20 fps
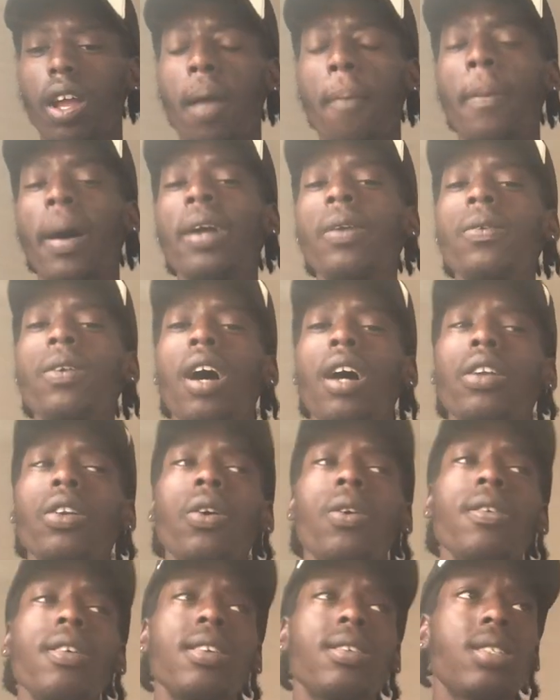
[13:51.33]
By you not
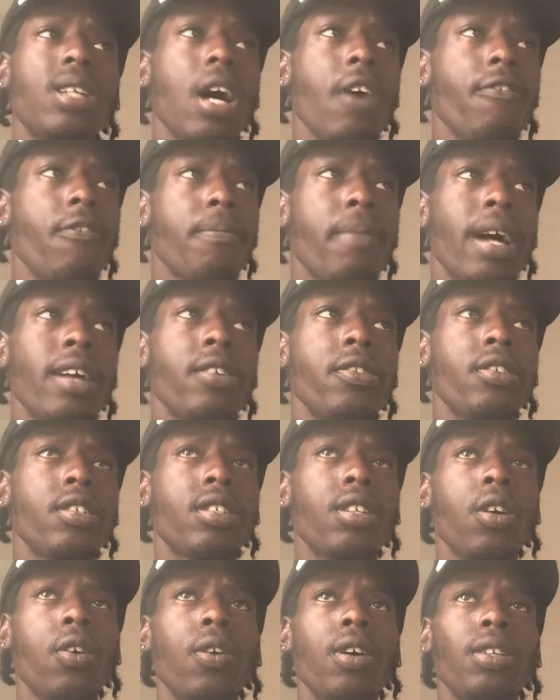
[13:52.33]
knowing yourself and by you
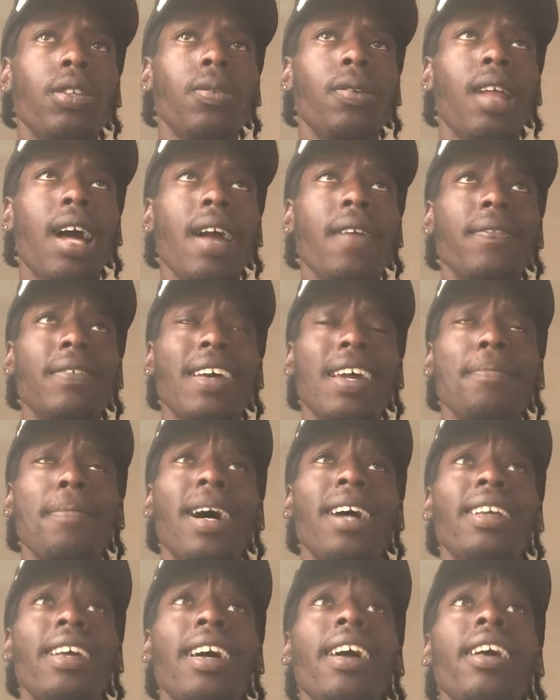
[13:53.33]
just going through life day
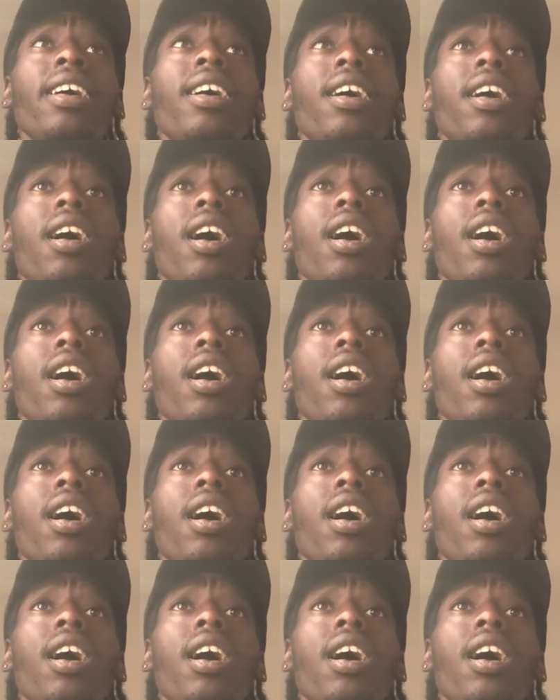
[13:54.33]
by day,